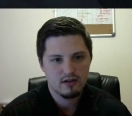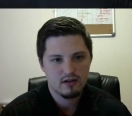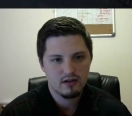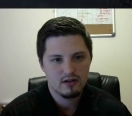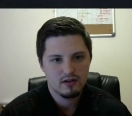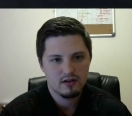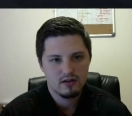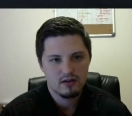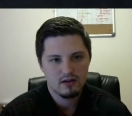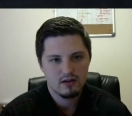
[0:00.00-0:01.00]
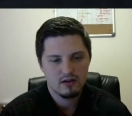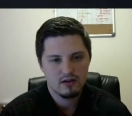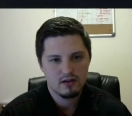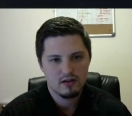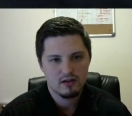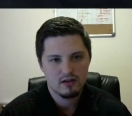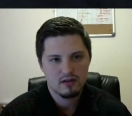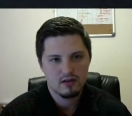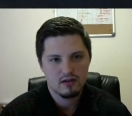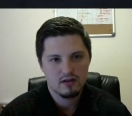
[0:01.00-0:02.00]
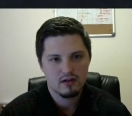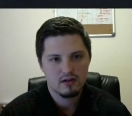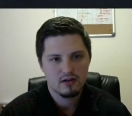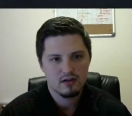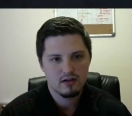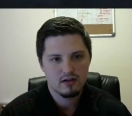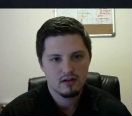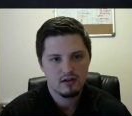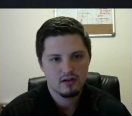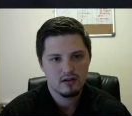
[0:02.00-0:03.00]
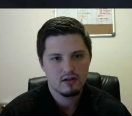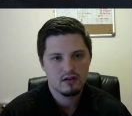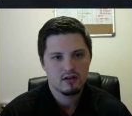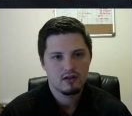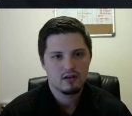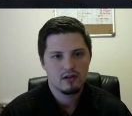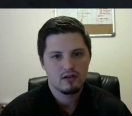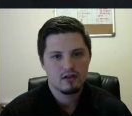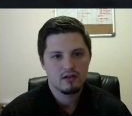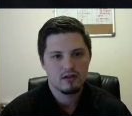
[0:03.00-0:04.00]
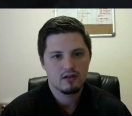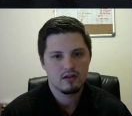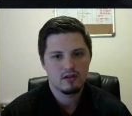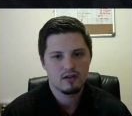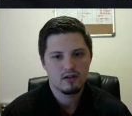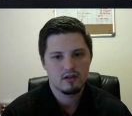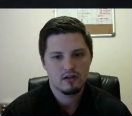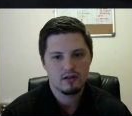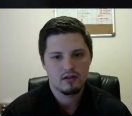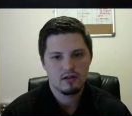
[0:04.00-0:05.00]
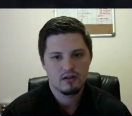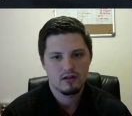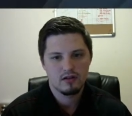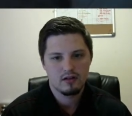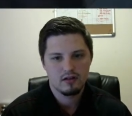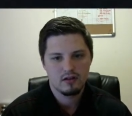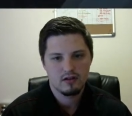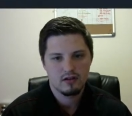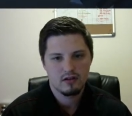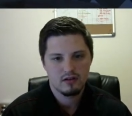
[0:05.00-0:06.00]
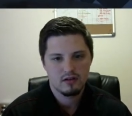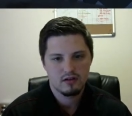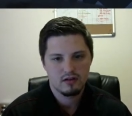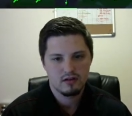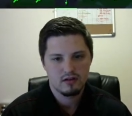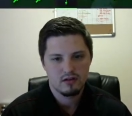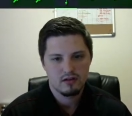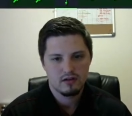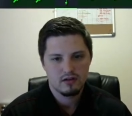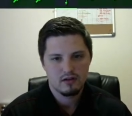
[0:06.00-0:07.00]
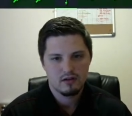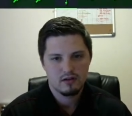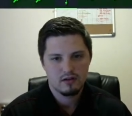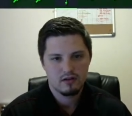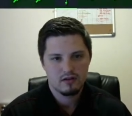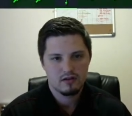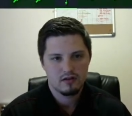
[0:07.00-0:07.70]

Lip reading: (silence)